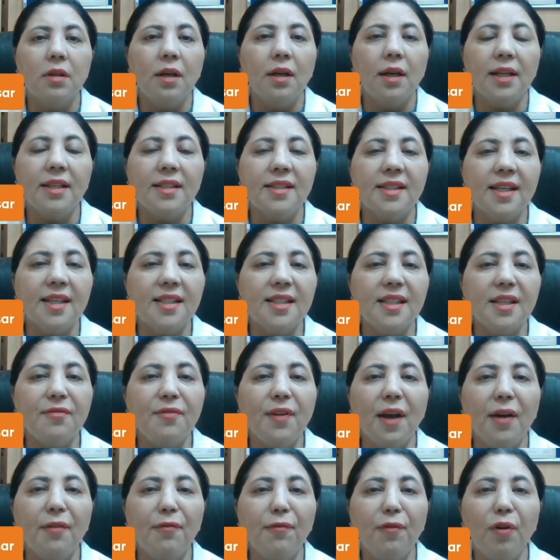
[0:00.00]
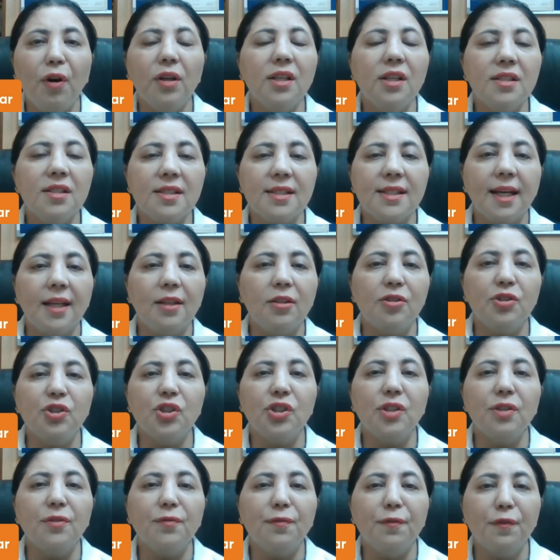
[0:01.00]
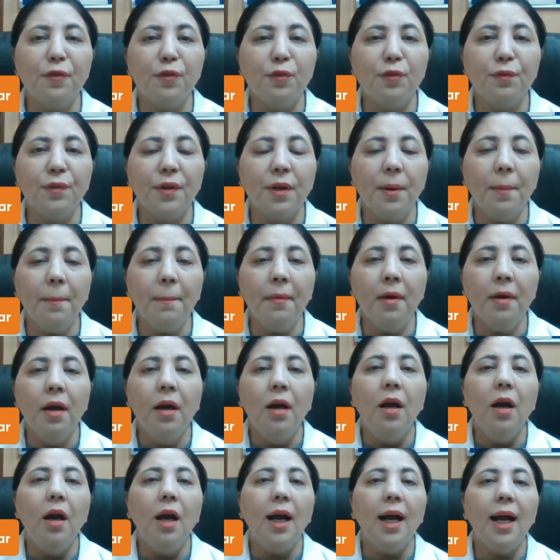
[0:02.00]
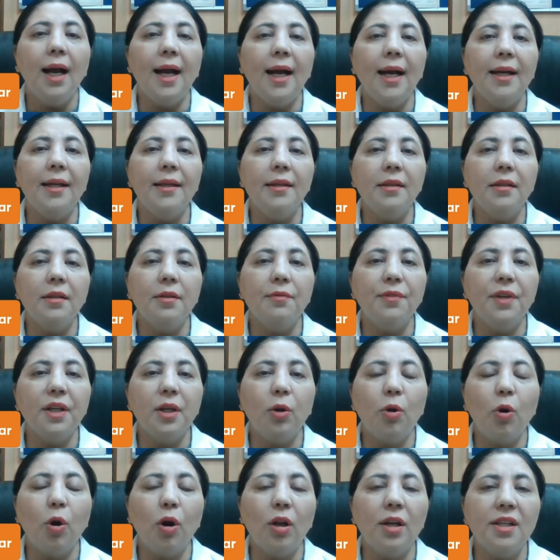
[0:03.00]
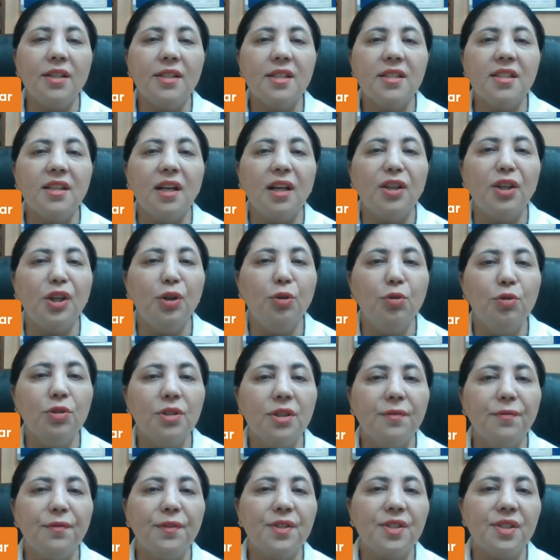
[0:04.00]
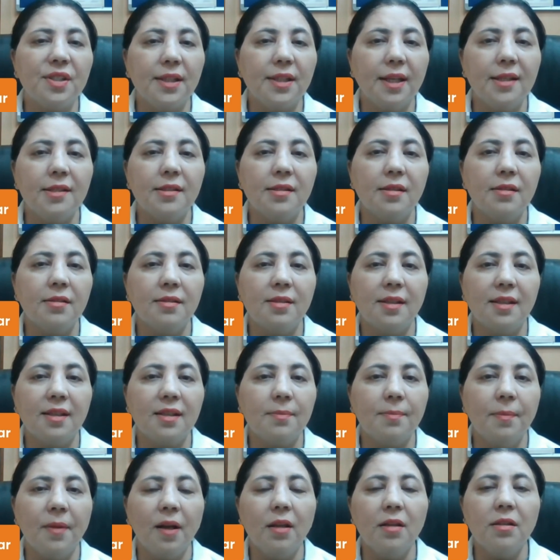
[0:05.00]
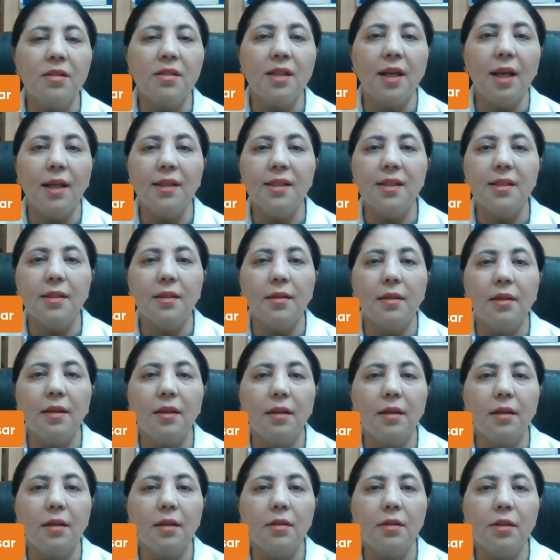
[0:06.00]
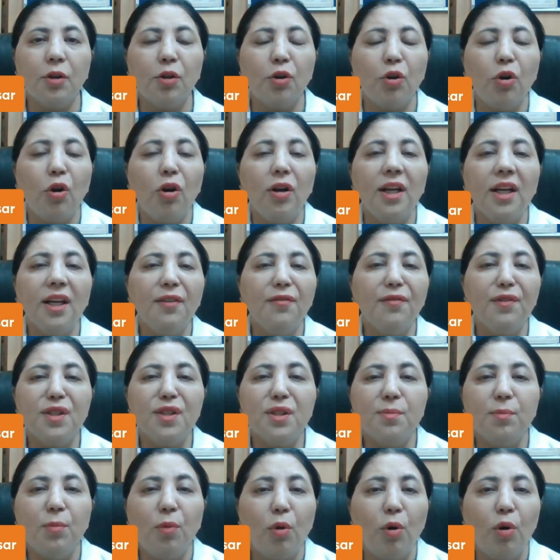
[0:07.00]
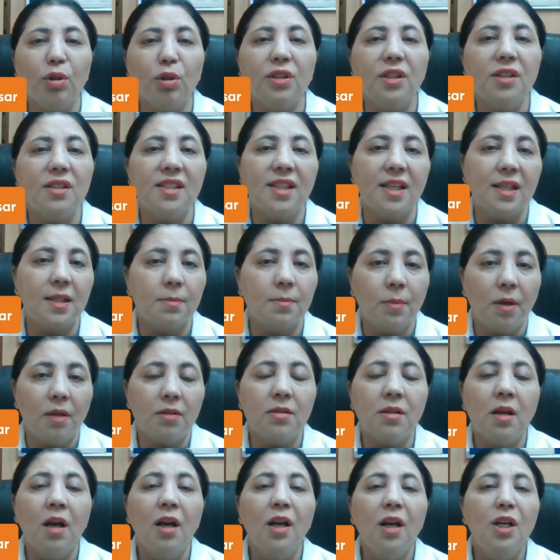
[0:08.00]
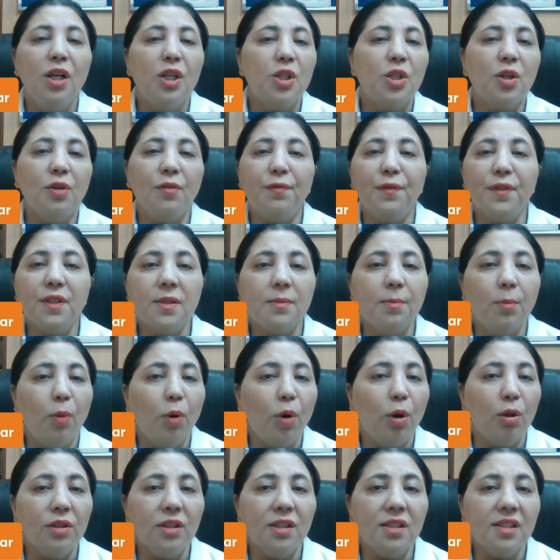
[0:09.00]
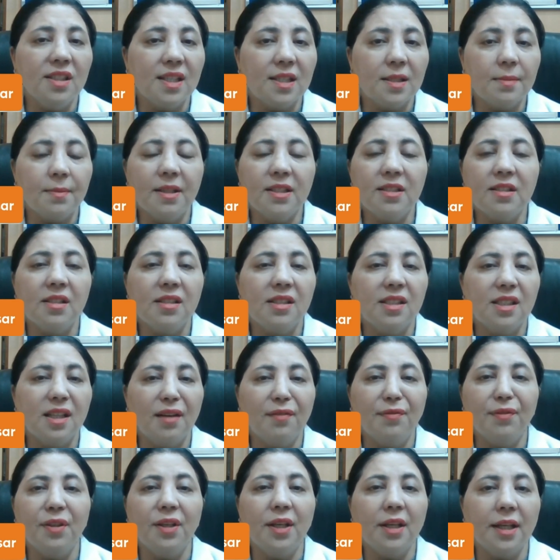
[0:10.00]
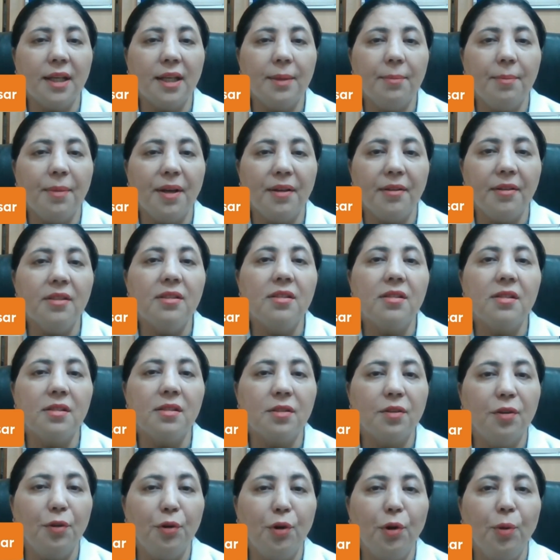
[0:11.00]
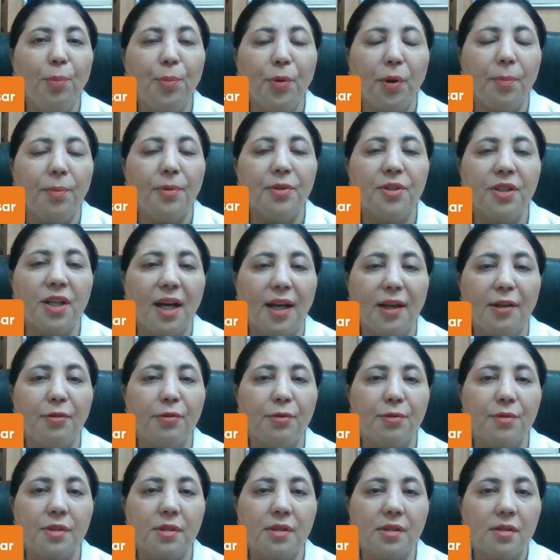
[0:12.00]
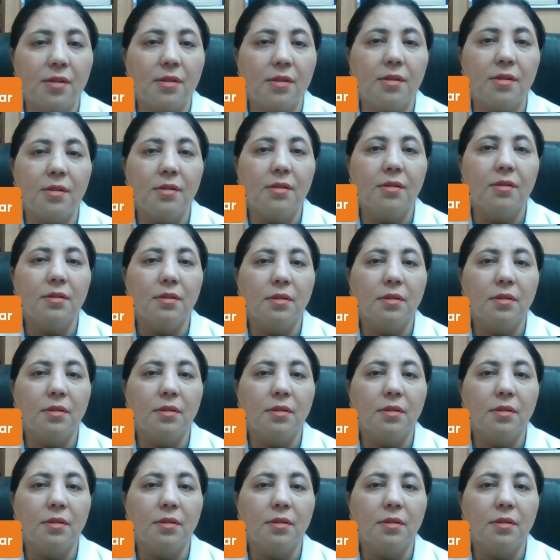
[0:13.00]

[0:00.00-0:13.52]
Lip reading: excessive hair fall is telogen effluvium, and we call it as acute if it's less than 6 months, and chronic if it's more than 6 months. So if it's more than 6 months, it definitely merits proper diagnosis.